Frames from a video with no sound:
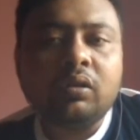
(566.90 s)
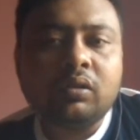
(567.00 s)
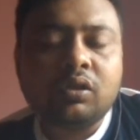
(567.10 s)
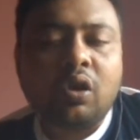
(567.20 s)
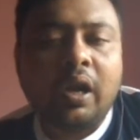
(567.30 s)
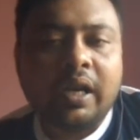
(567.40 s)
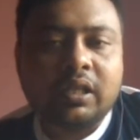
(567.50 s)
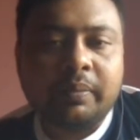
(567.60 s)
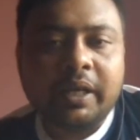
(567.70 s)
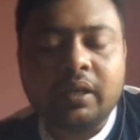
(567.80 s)

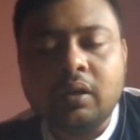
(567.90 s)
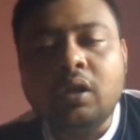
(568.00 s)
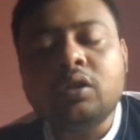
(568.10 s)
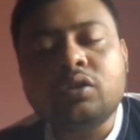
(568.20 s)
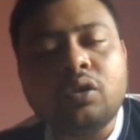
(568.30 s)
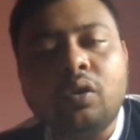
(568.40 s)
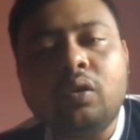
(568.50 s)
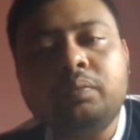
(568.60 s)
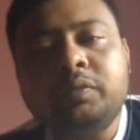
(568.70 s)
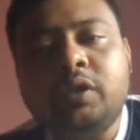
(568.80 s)
scholarship.
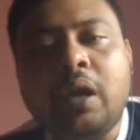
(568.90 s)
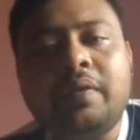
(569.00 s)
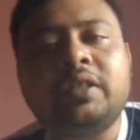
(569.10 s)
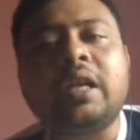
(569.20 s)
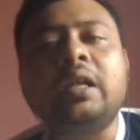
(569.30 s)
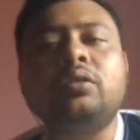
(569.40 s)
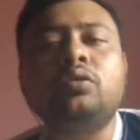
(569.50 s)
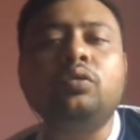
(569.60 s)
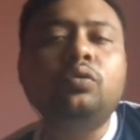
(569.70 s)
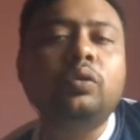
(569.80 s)
So you have a chance
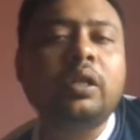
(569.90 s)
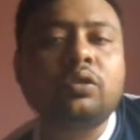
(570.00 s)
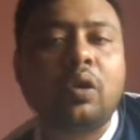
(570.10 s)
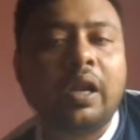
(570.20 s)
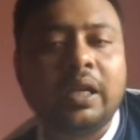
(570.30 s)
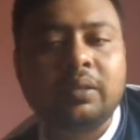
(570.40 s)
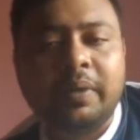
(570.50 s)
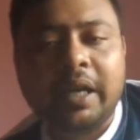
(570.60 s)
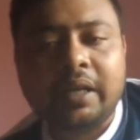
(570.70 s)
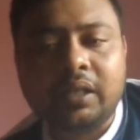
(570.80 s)
to do the
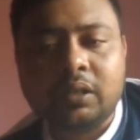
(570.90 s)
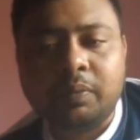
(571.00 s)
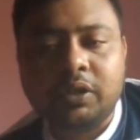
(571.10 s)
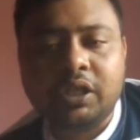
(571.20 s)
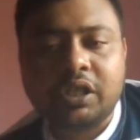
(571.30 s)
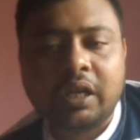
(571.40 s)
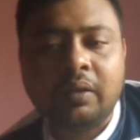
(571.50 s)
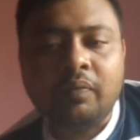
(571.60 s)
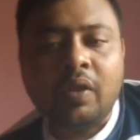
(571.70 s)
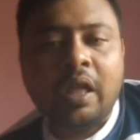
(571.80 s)
scholarship at this position,
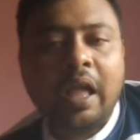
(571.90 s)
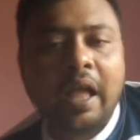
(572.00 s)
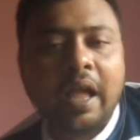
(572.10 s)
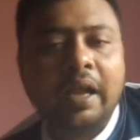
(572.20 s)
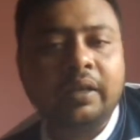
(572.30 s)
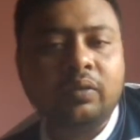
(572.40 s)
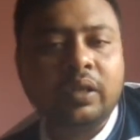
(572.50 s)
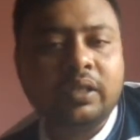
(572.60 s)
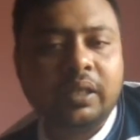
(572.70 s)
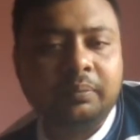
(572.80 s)
and you
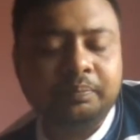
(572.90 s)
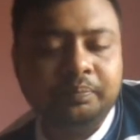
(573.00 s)
can see,